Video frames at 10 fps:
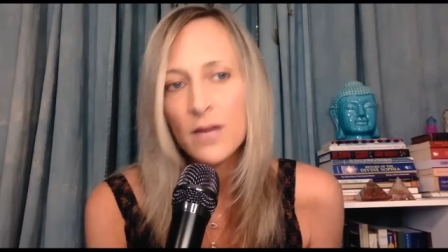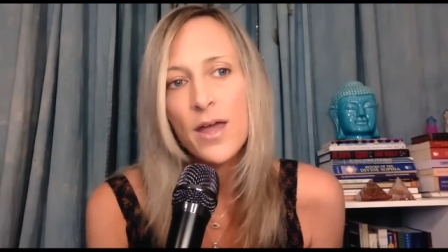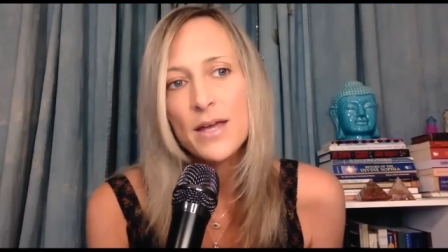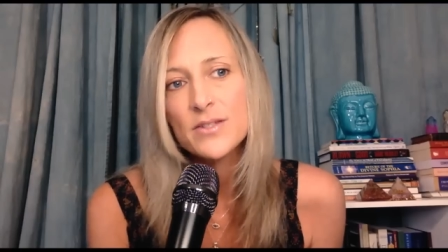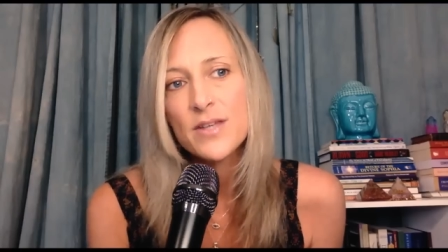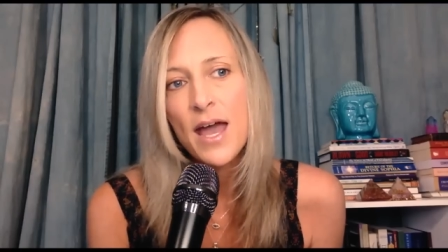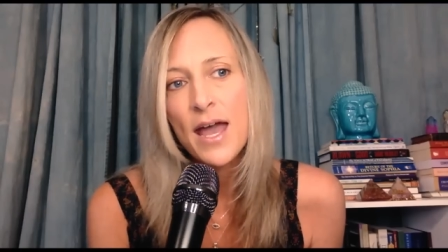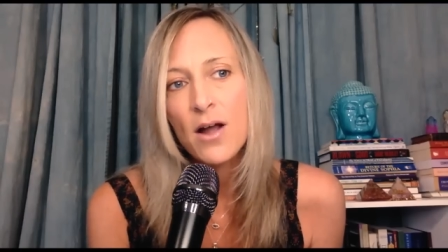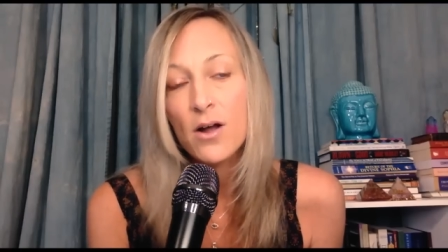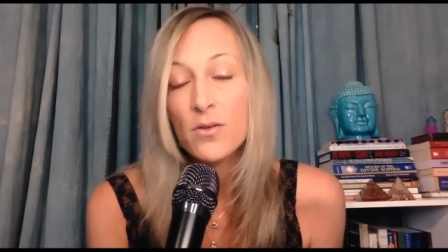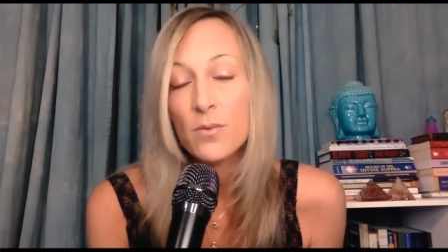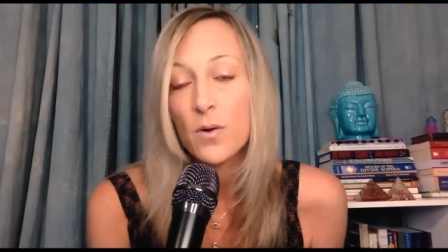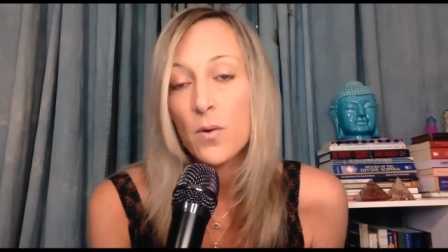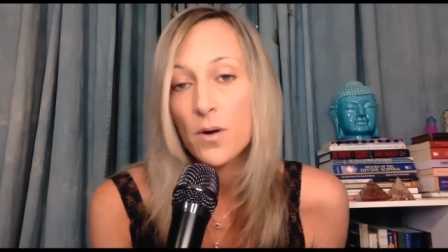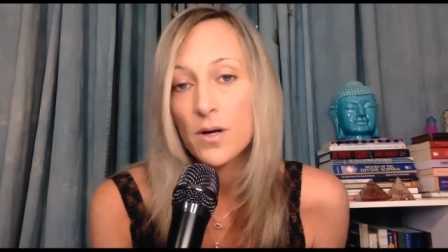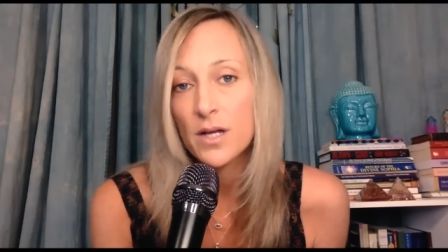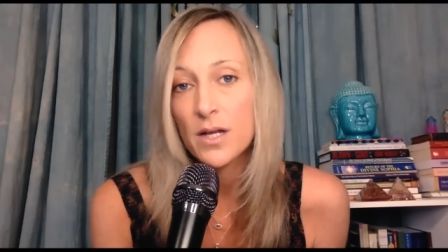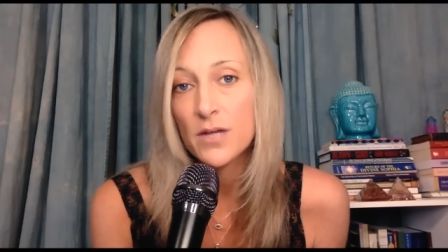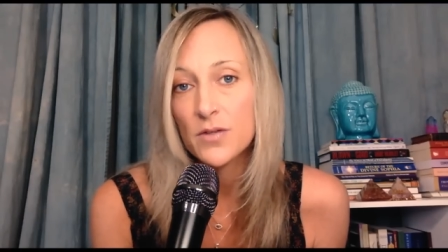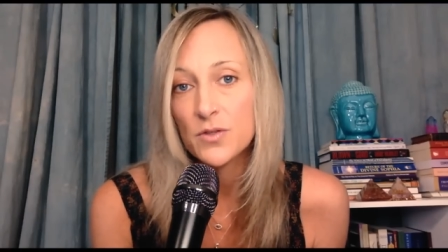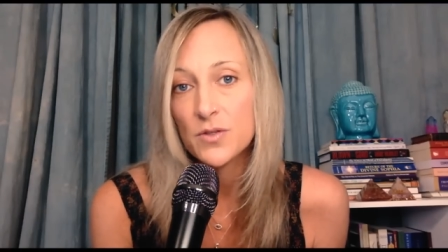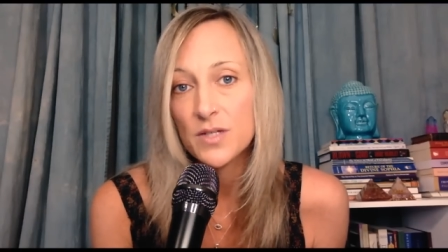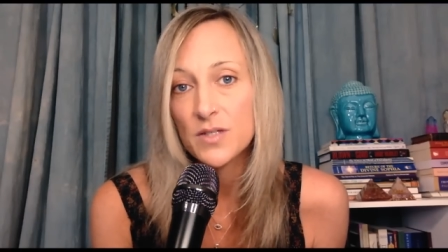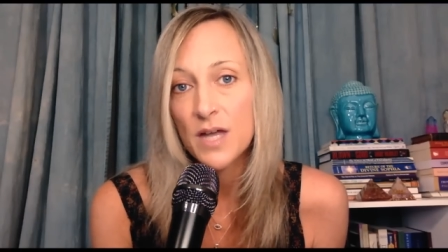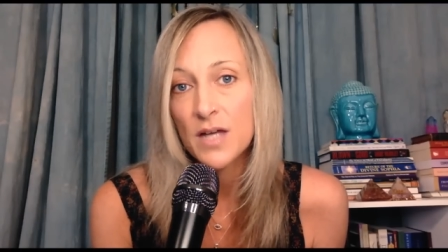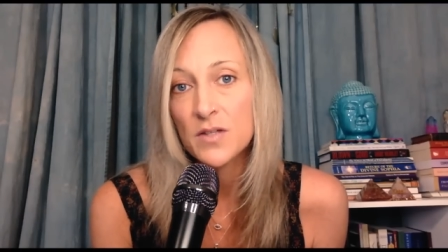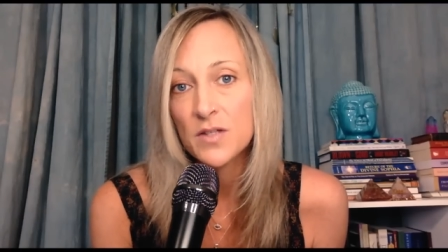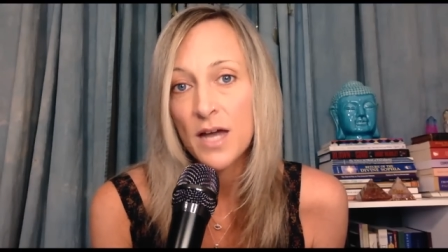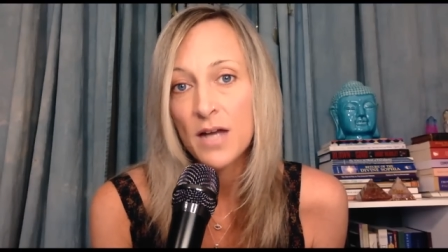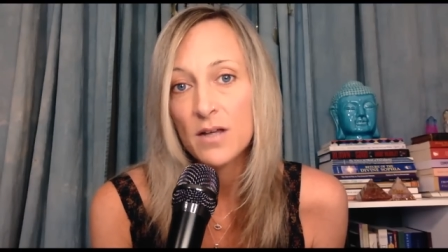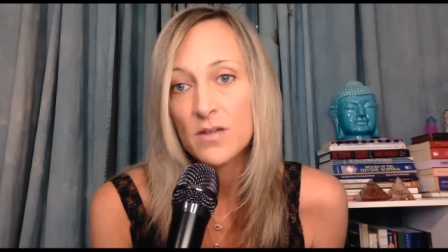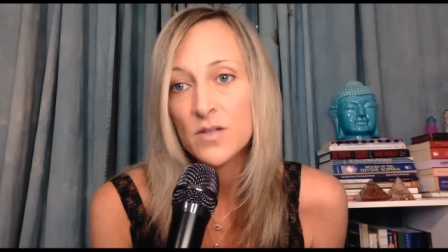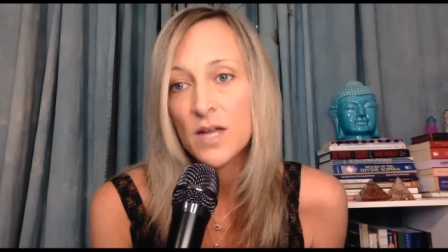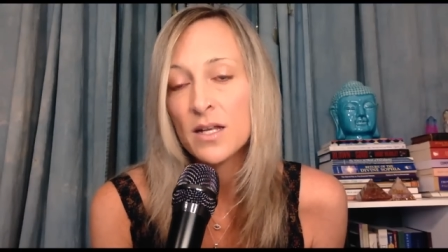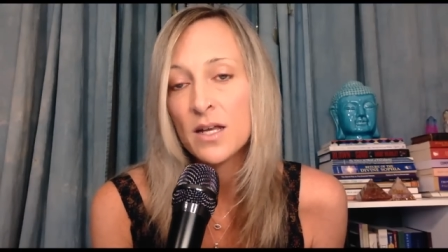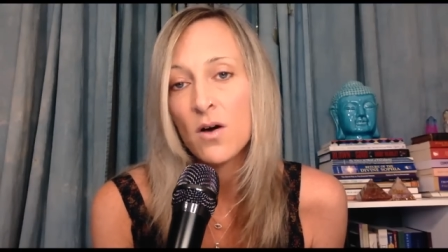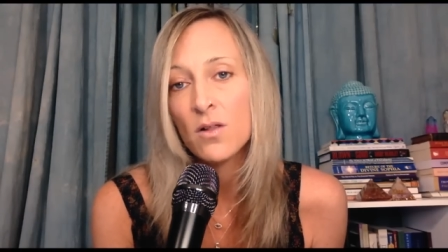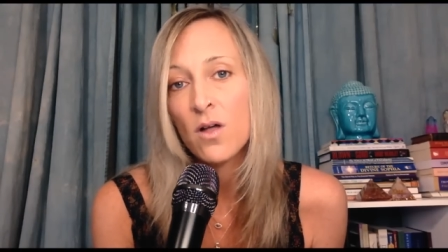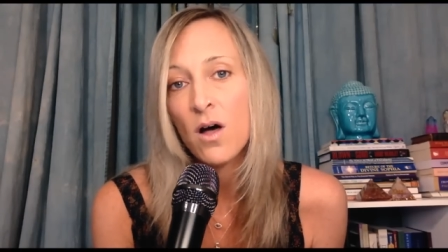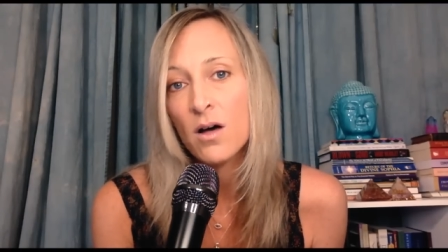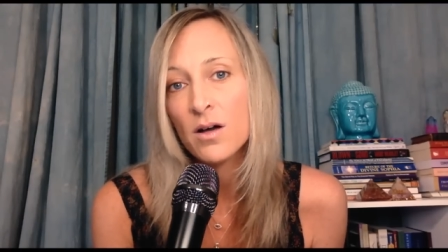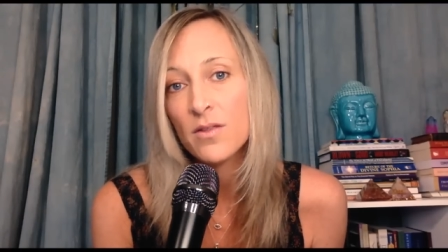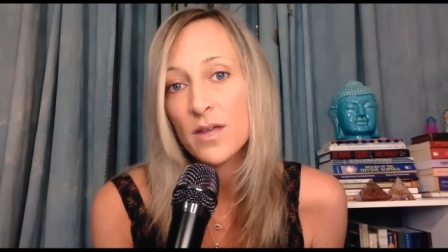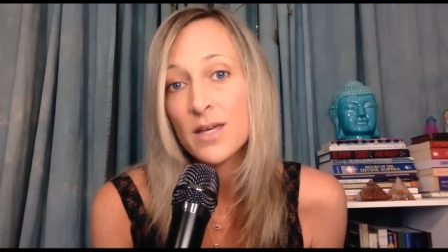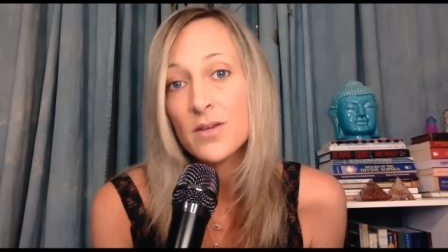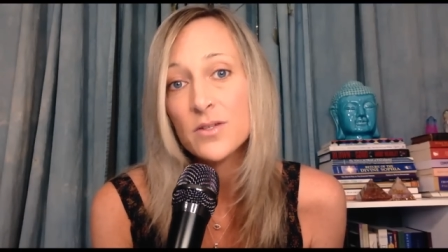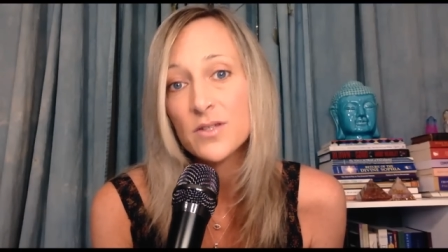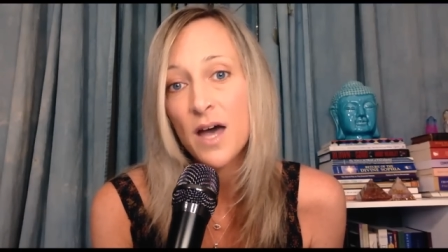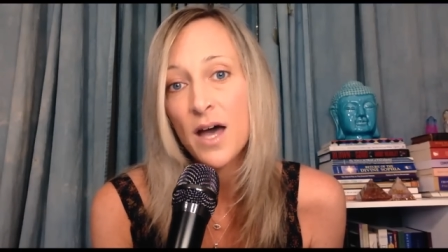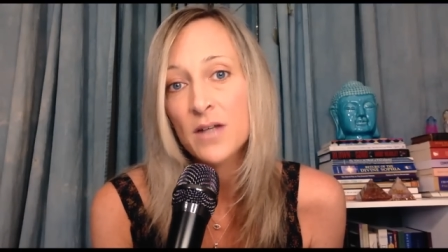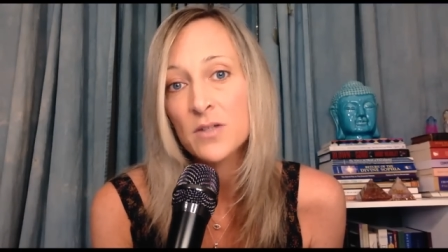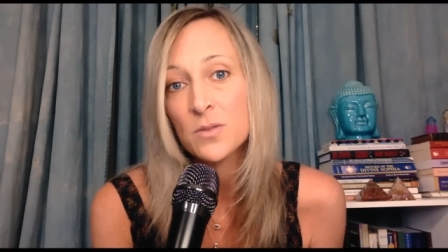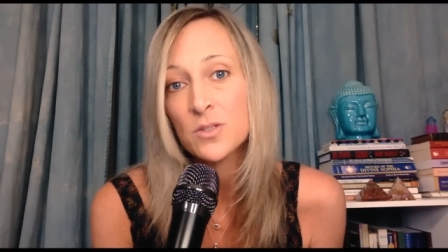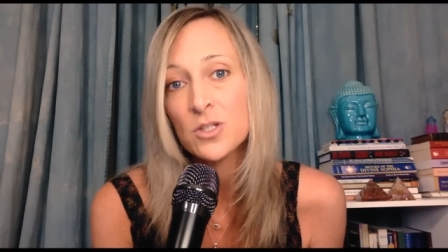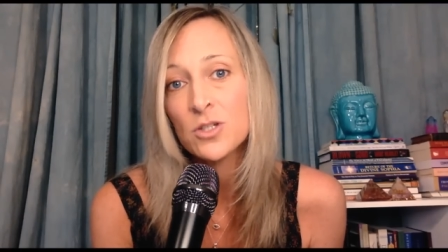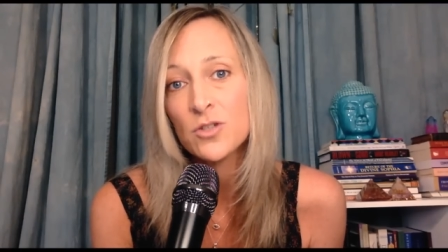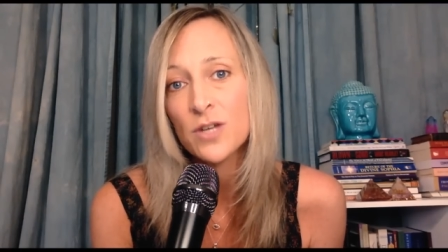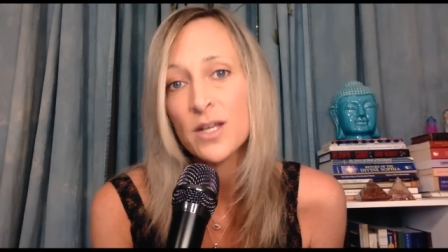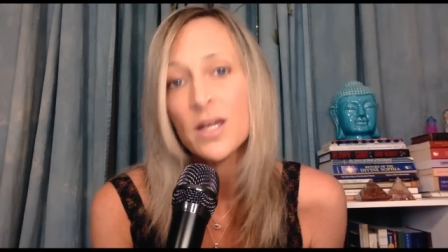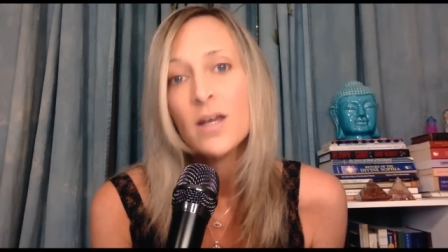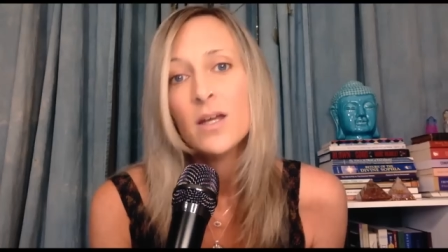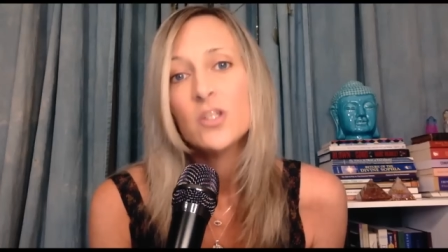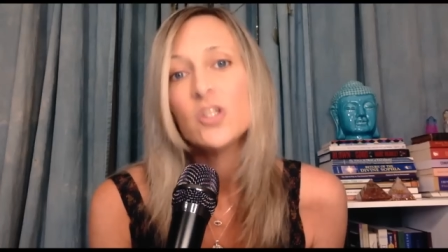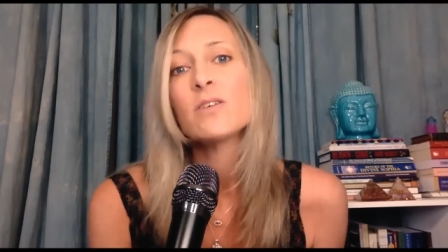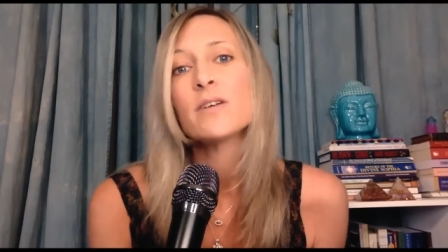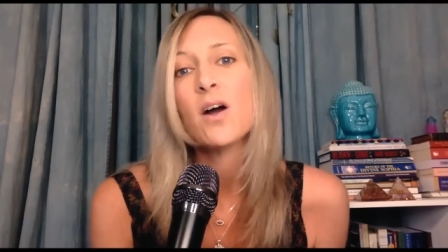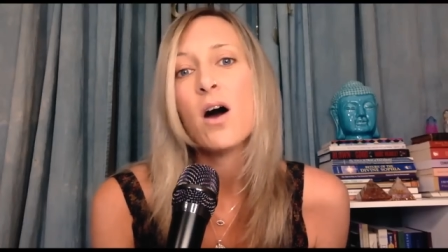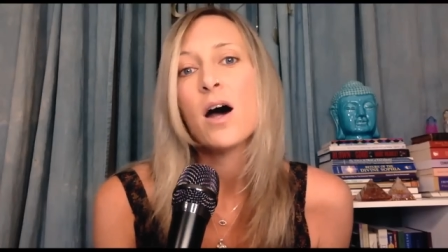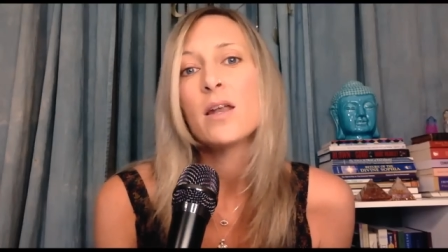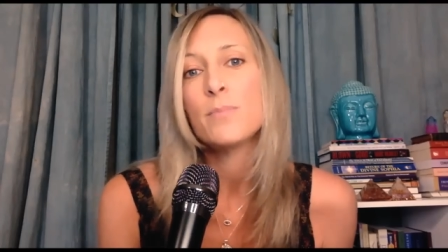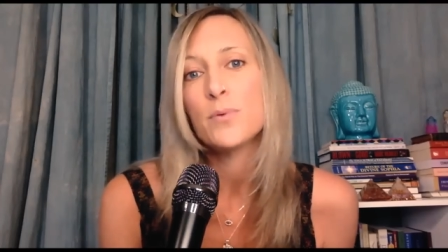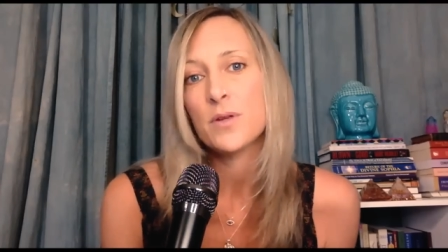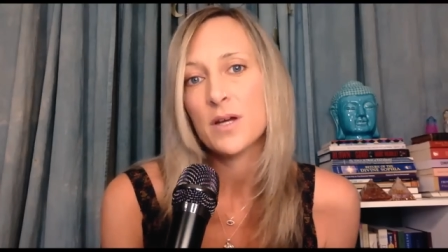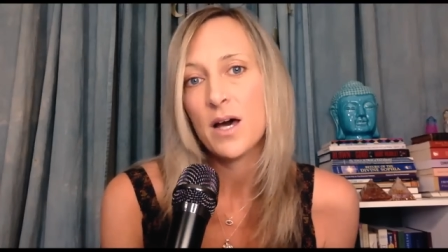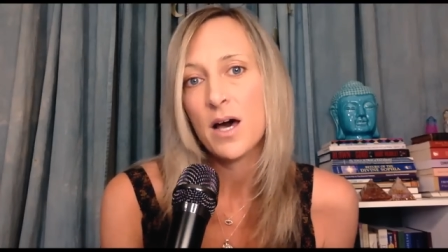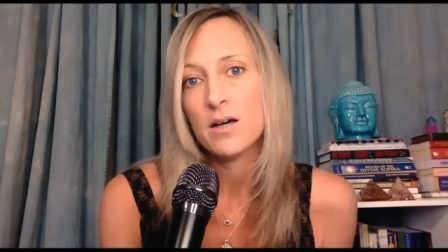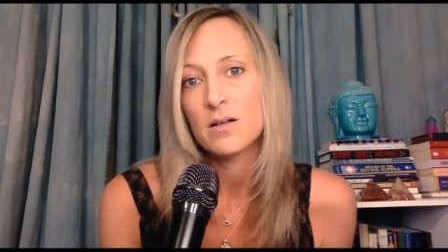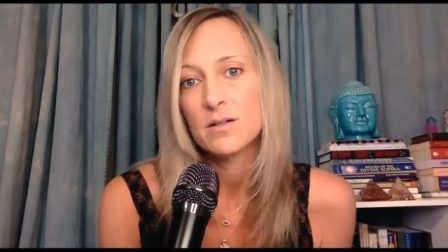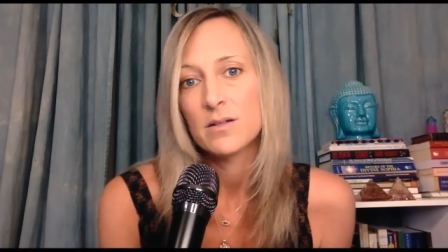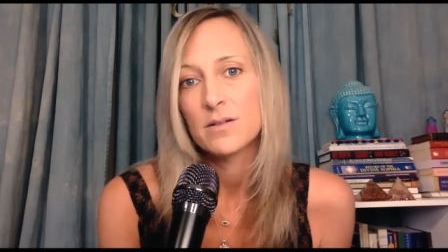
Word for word: They say, or the recorded history says, that standing along the hillsides were children cheering on Boudica